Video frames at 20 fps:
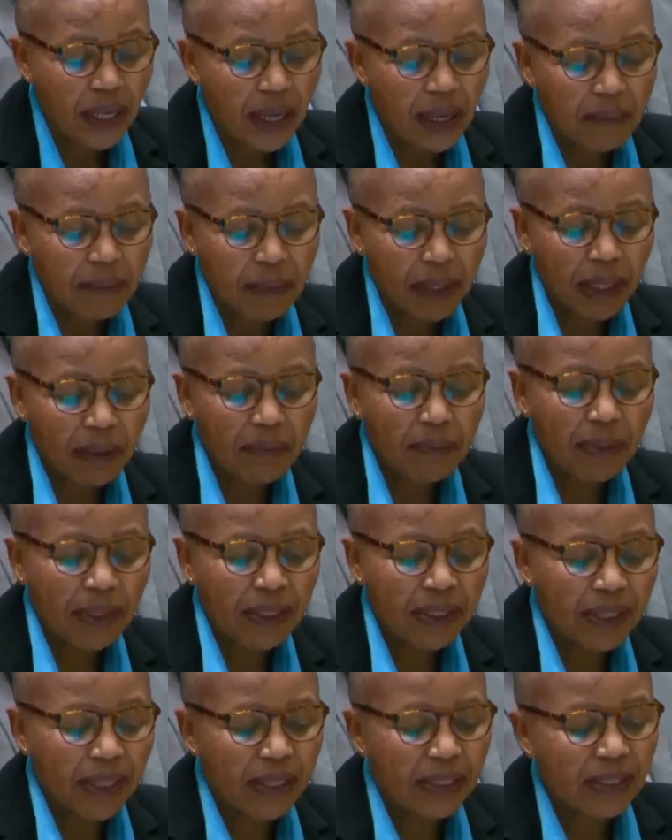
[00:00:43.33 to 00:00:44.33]
Madam
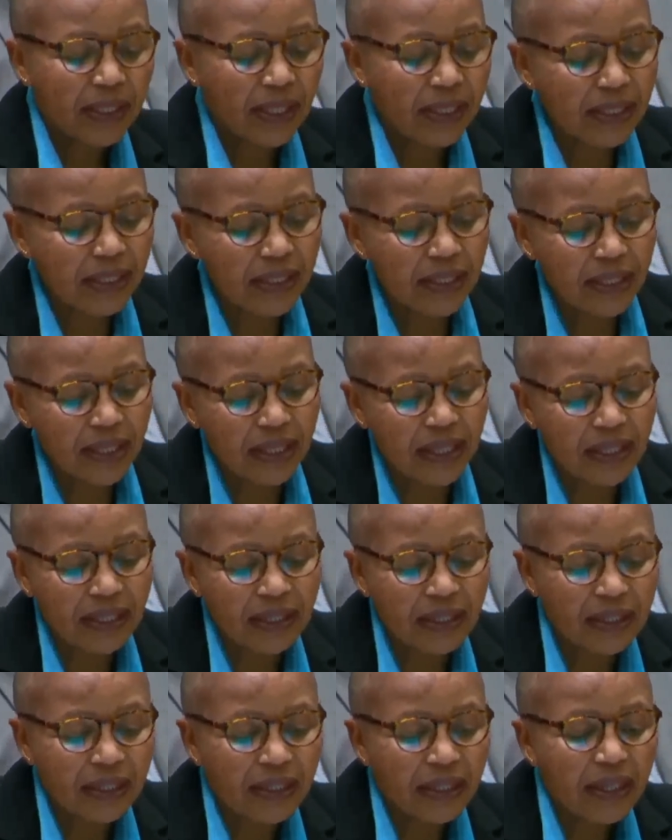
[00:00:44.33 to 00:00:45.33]
President, yesterday,
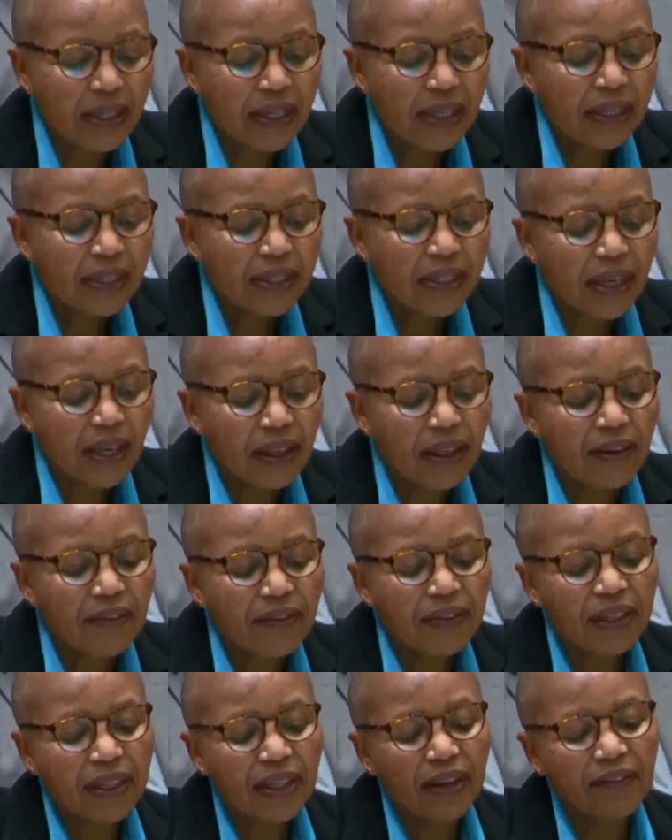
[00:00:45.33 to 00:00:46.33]
South
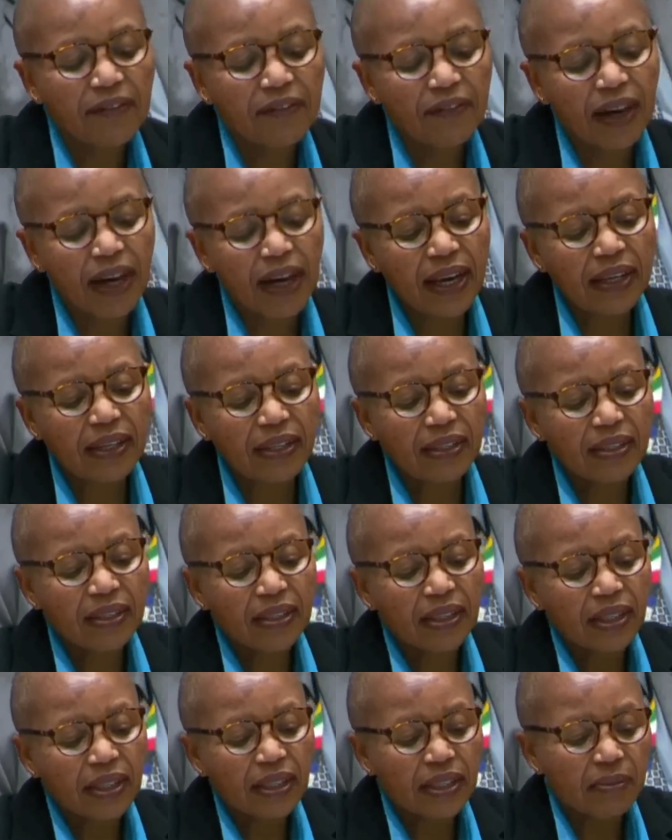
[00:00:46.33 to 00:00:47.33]
Africa filed
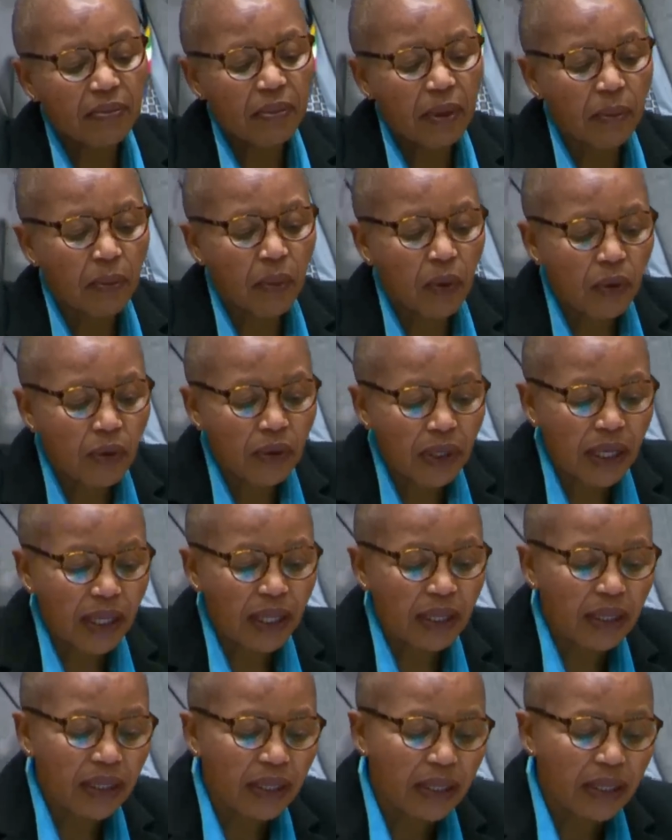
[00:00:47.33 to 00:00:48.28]
its memorial